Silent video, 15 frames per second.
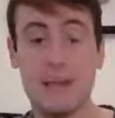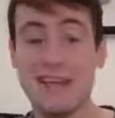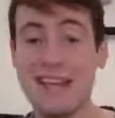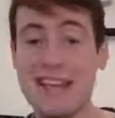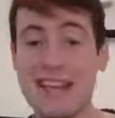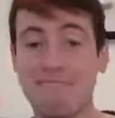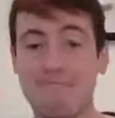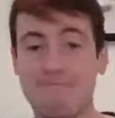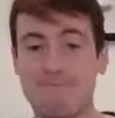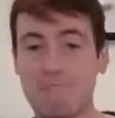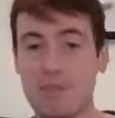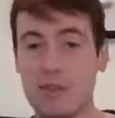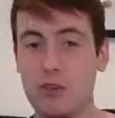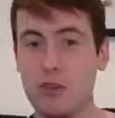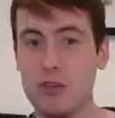Again,
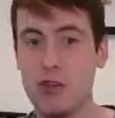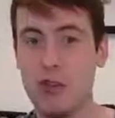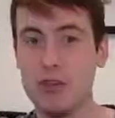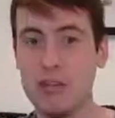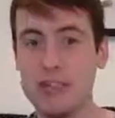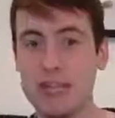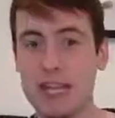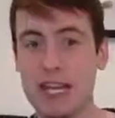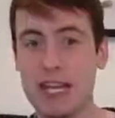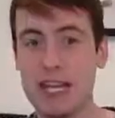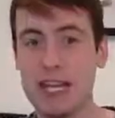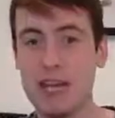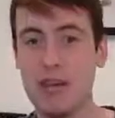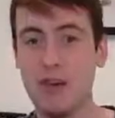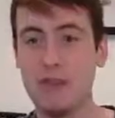nice
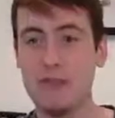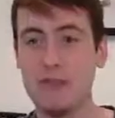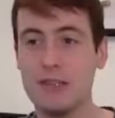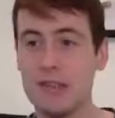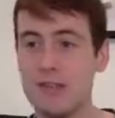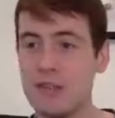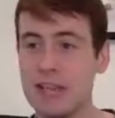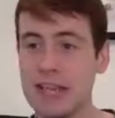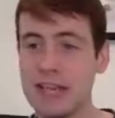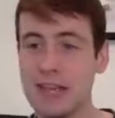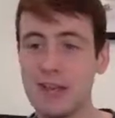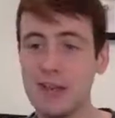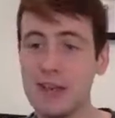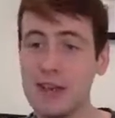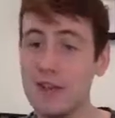clear notes. If you're getting
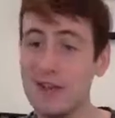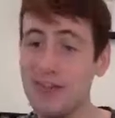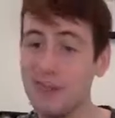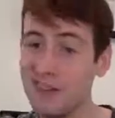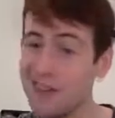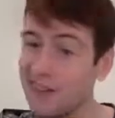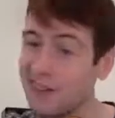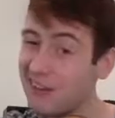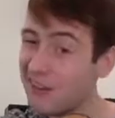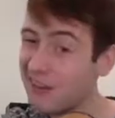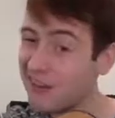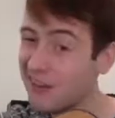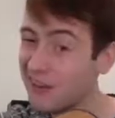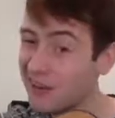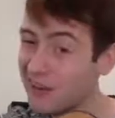a bit of,
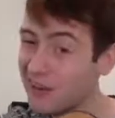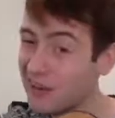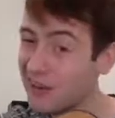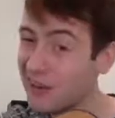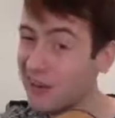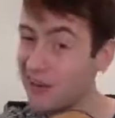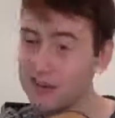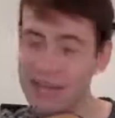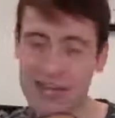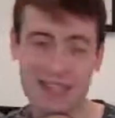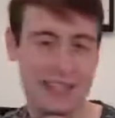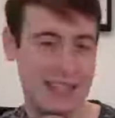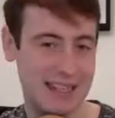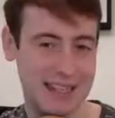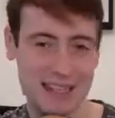
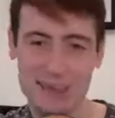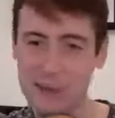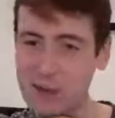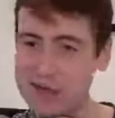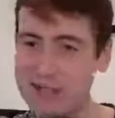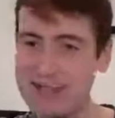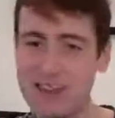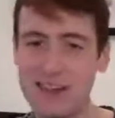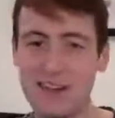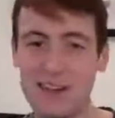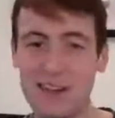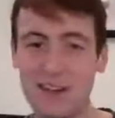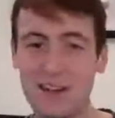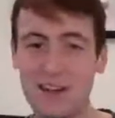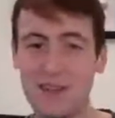okay, you need to press down
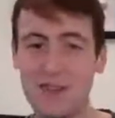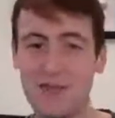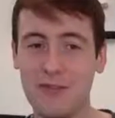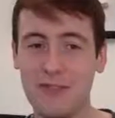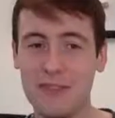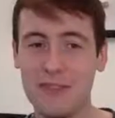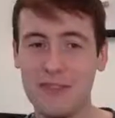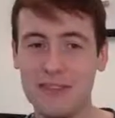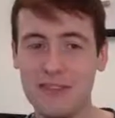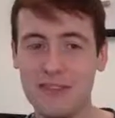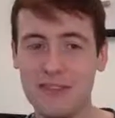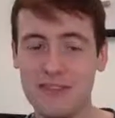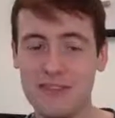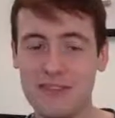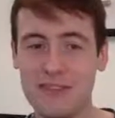hard enough.
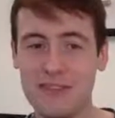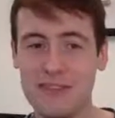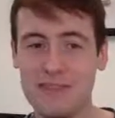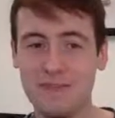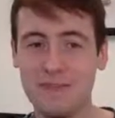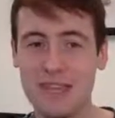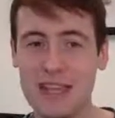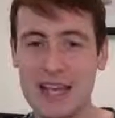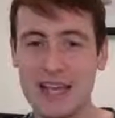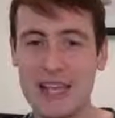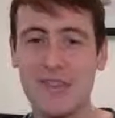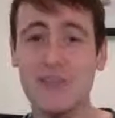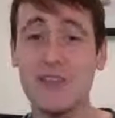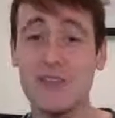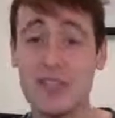Okay,
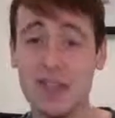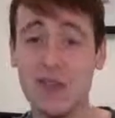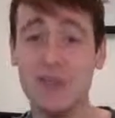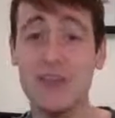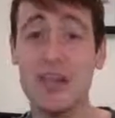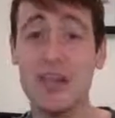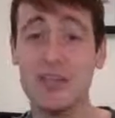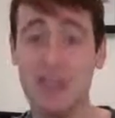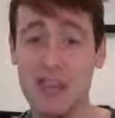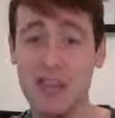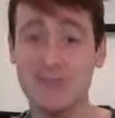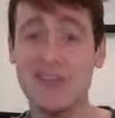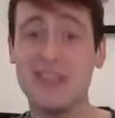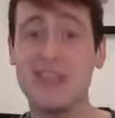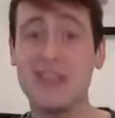give yourself that
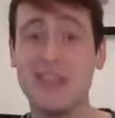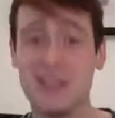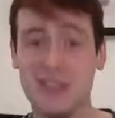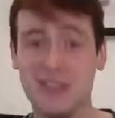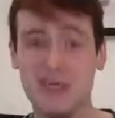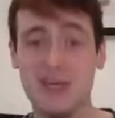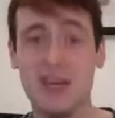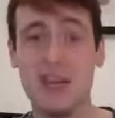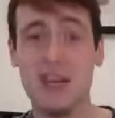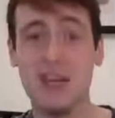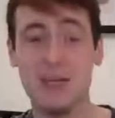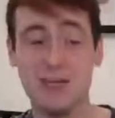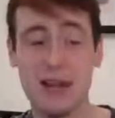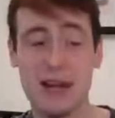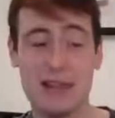chance to really
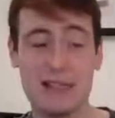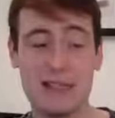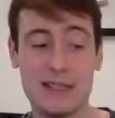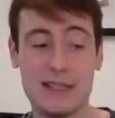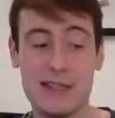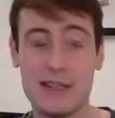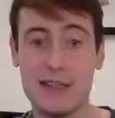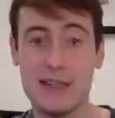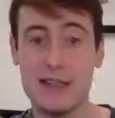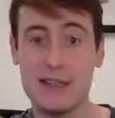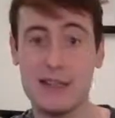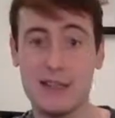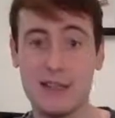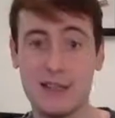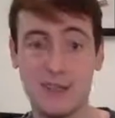practice and get that
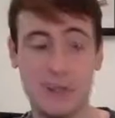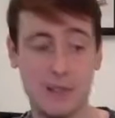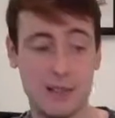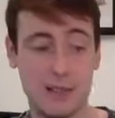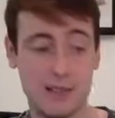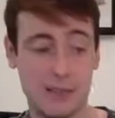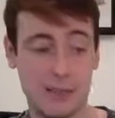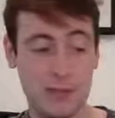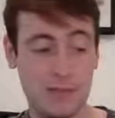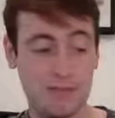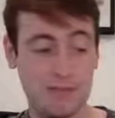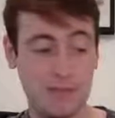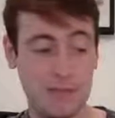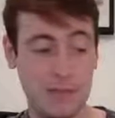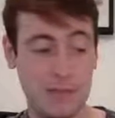sounding really good.
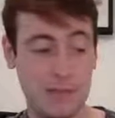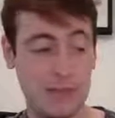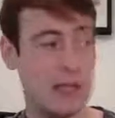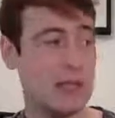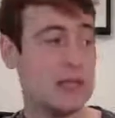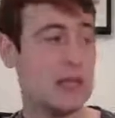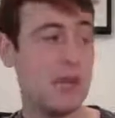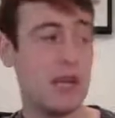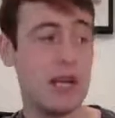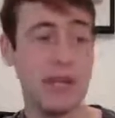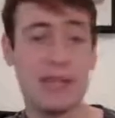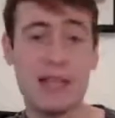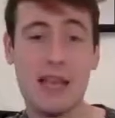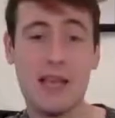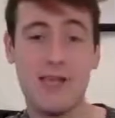Then we go
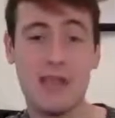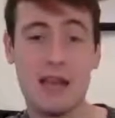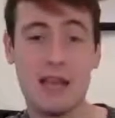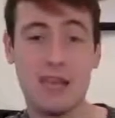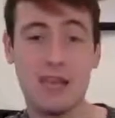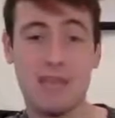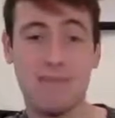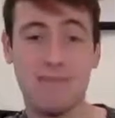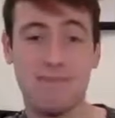down to F major.